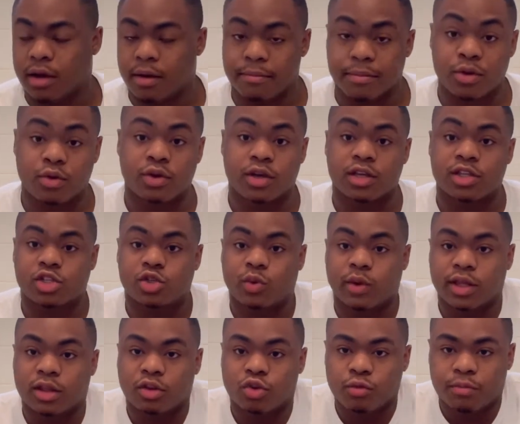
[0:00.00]
Mugen
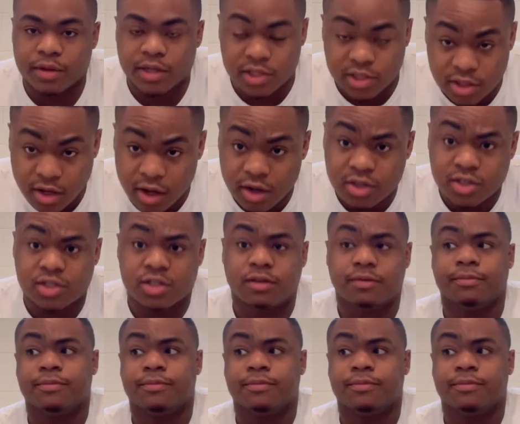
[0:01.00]
twin loop exhaust.